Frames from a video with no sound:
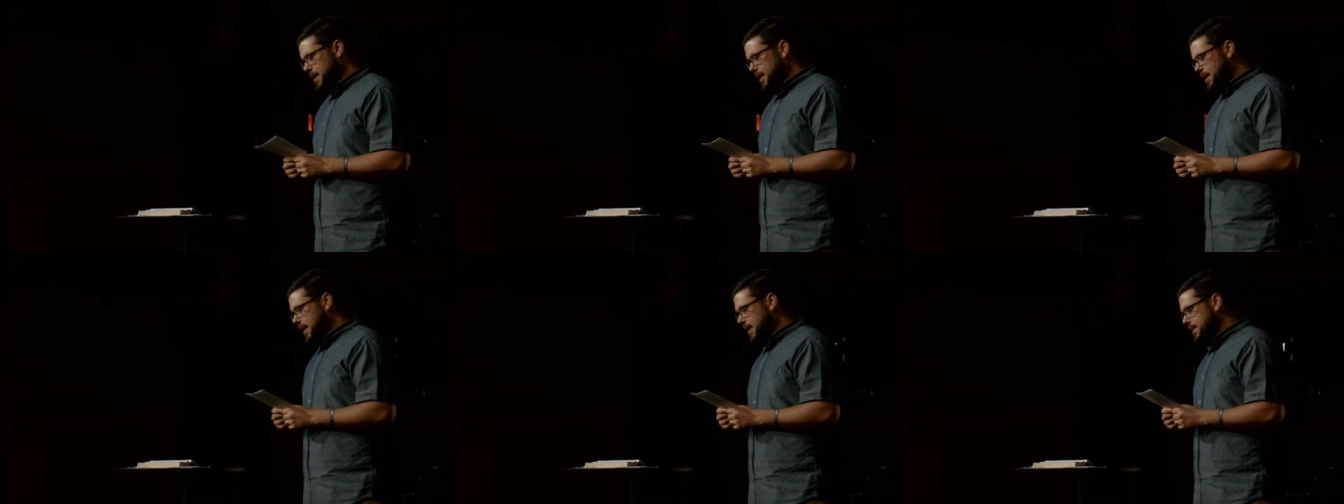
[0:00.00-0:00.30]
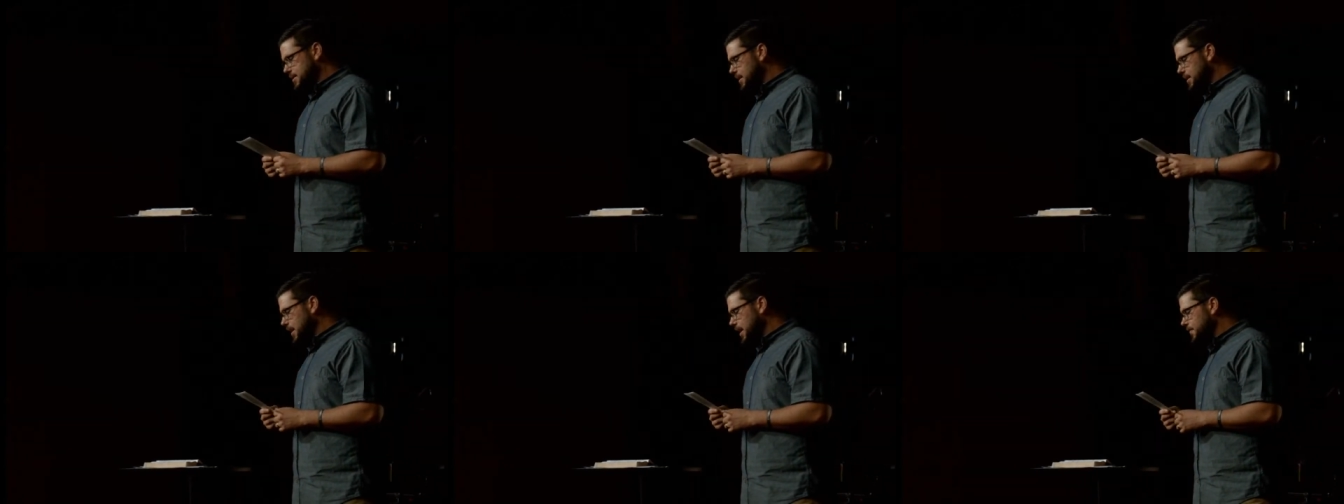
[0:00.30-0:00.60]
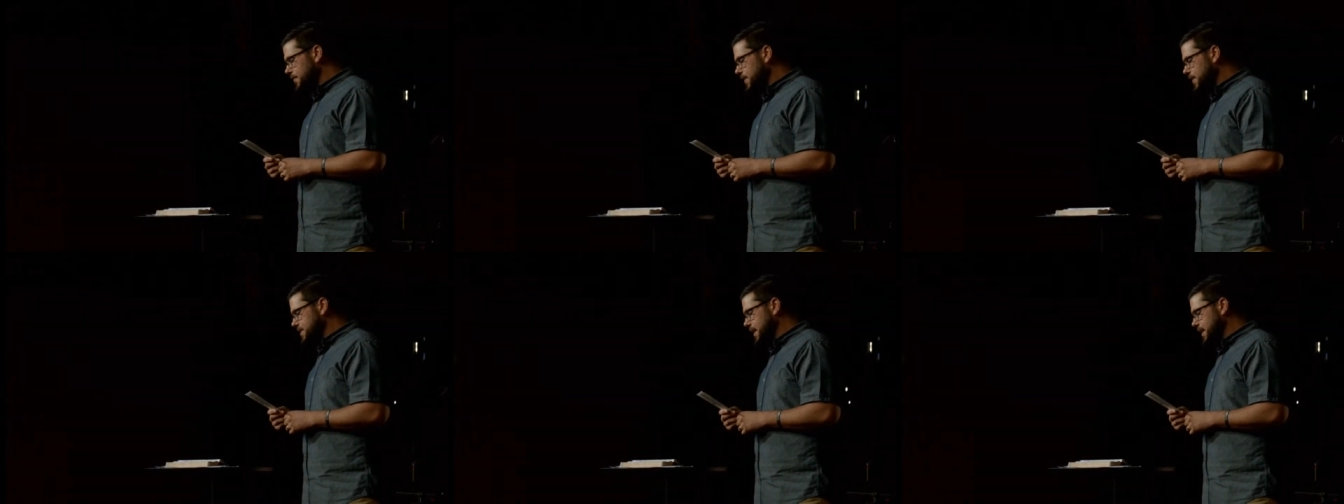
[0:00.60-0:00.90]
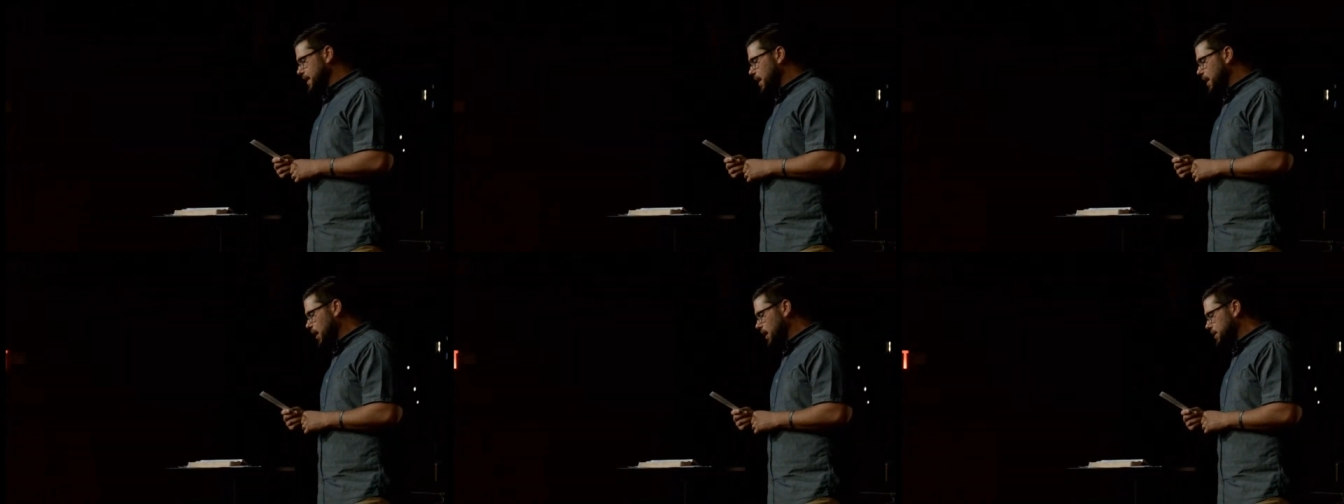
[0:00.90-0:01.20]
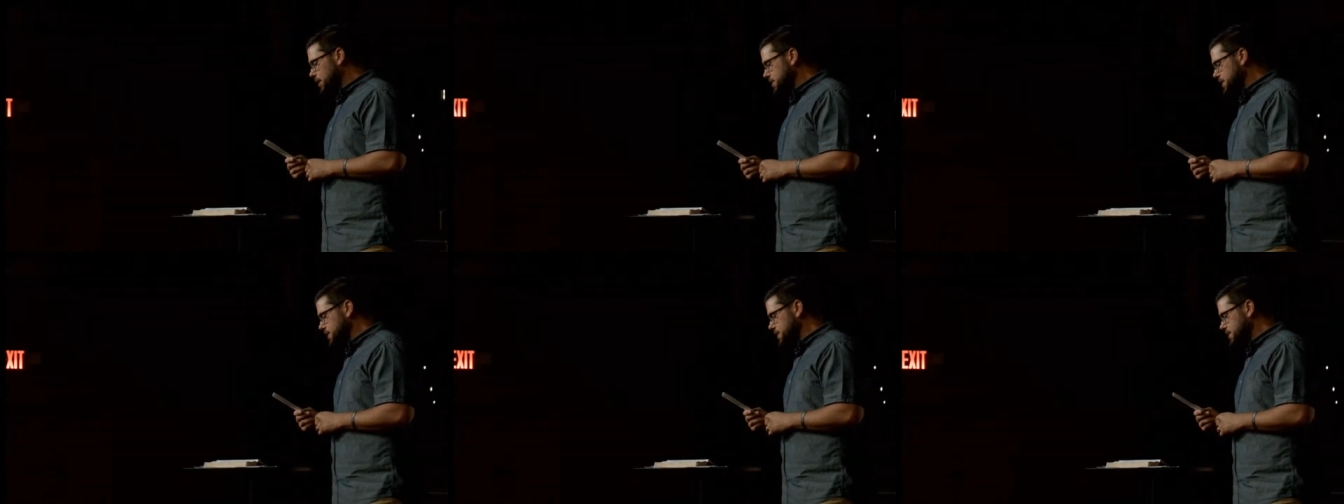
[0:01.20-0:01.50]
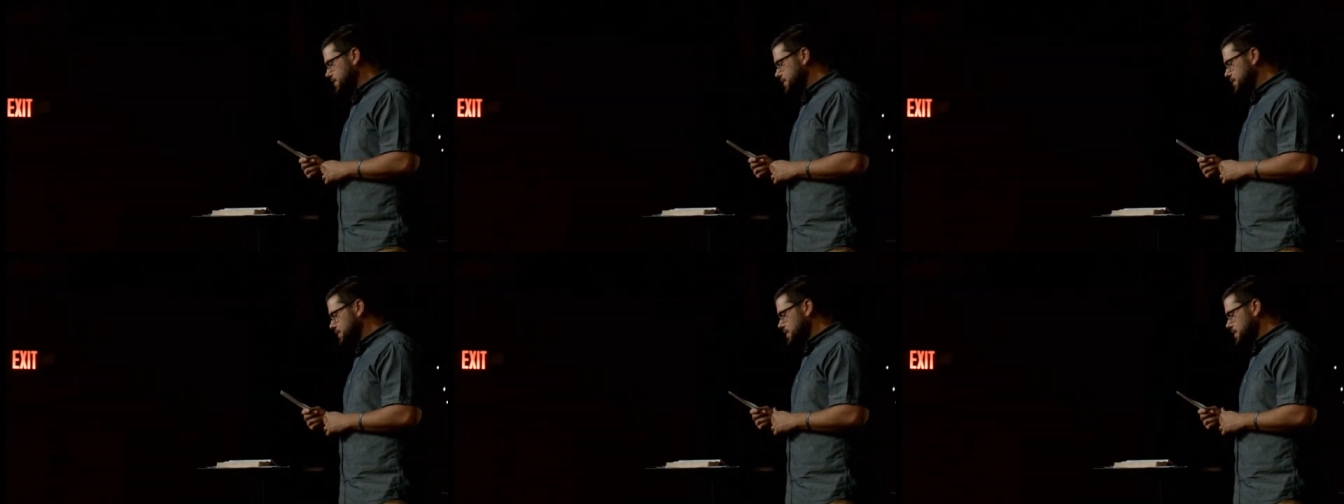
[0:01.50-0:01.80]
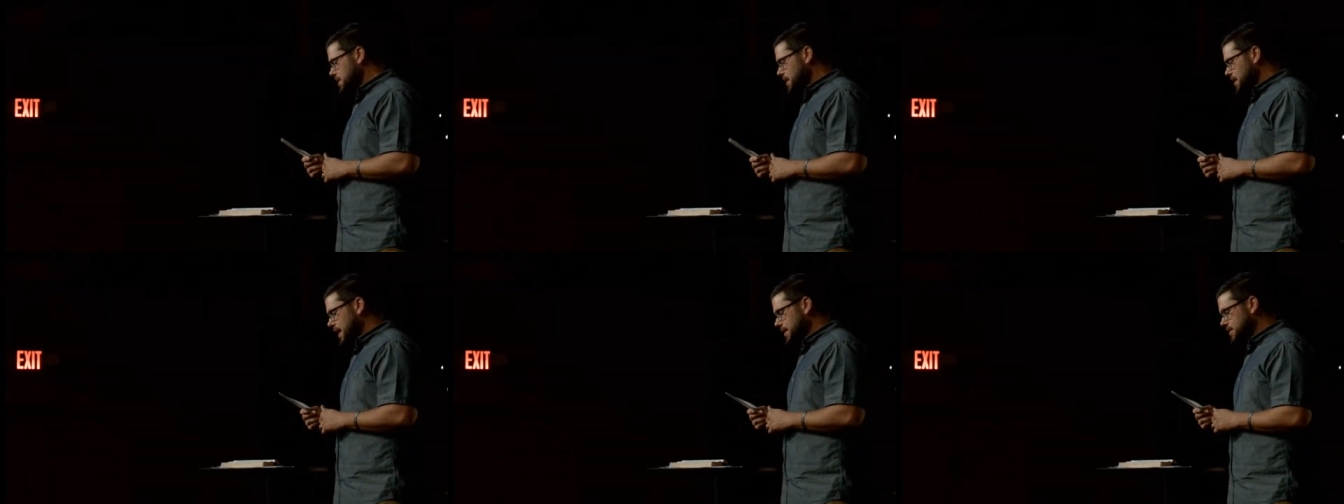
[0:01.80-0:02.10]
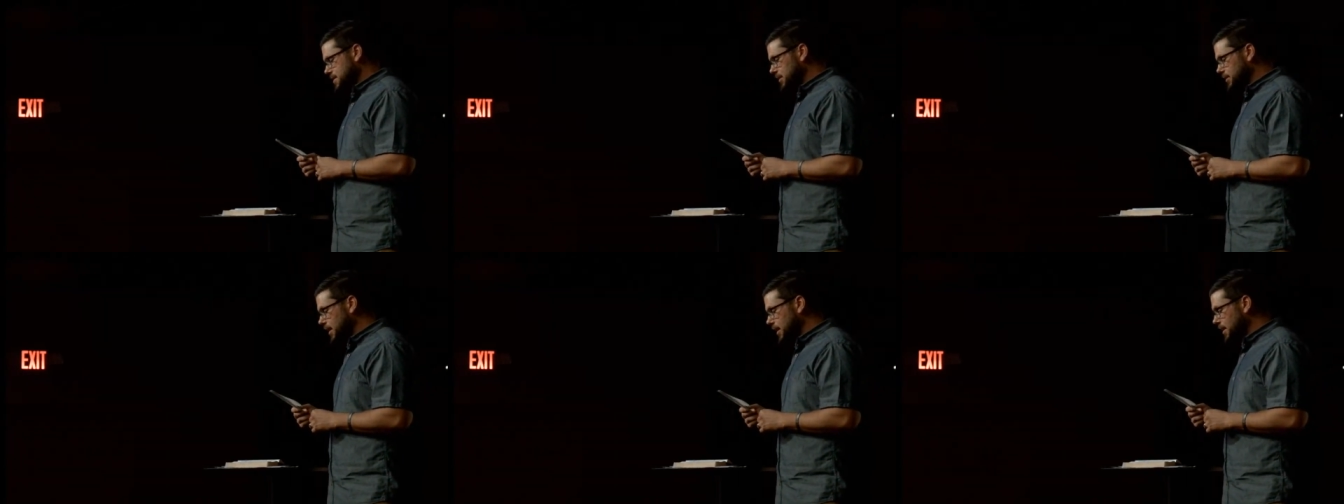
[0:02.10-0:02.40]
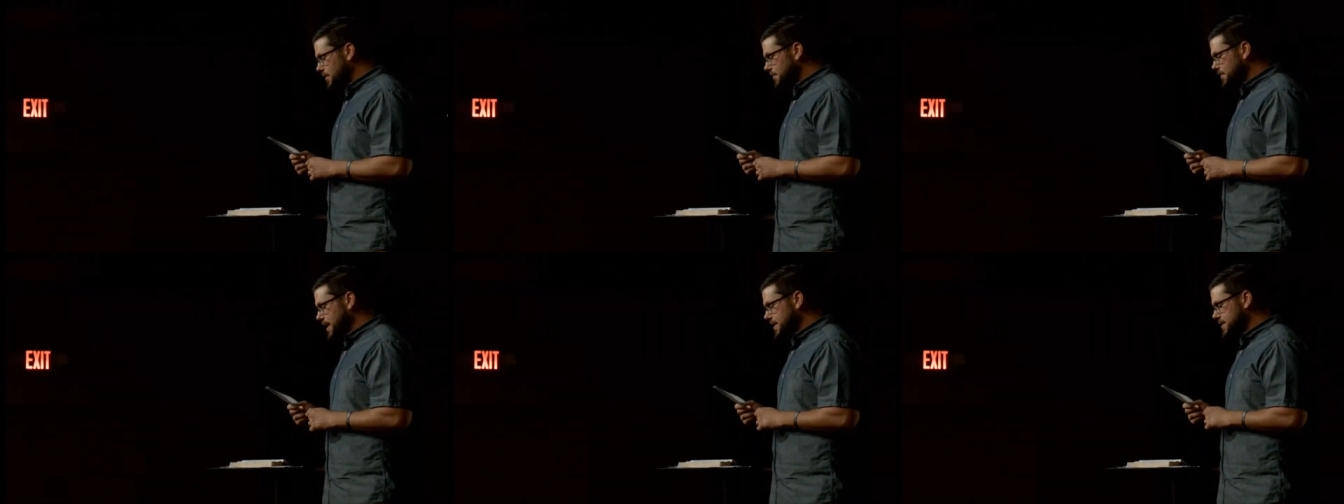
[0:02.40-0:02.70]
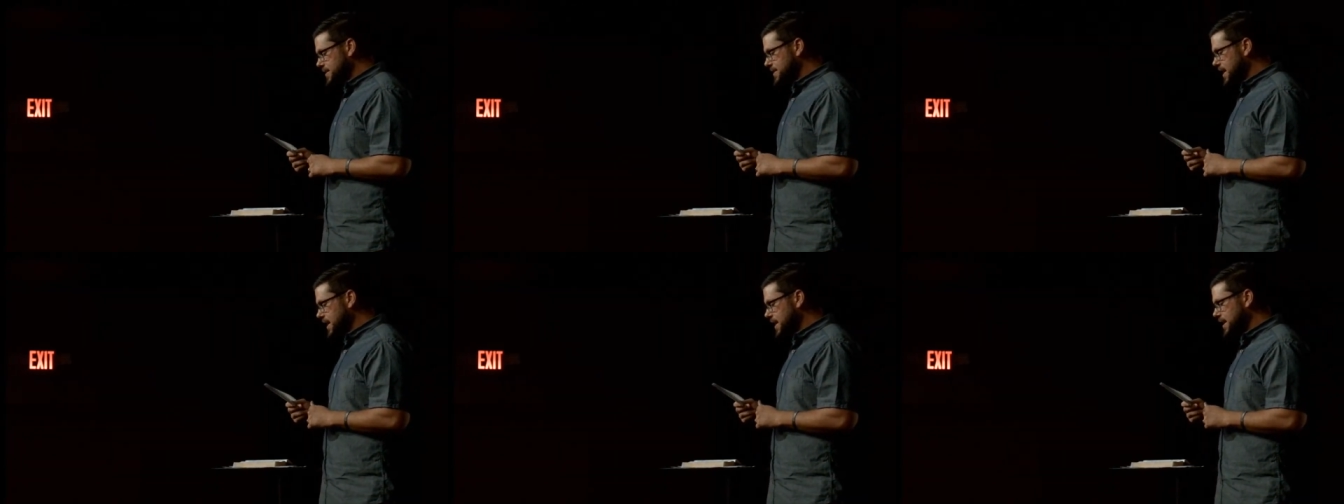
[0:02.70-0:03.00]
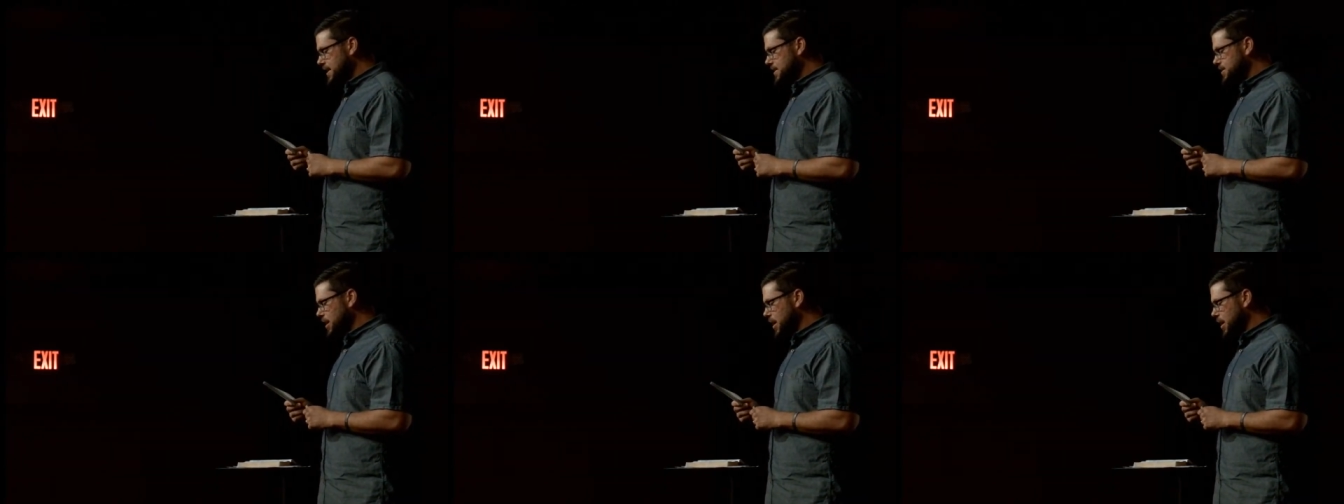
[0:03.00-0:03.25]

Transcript: His love isn't cautious. It's a love that sent his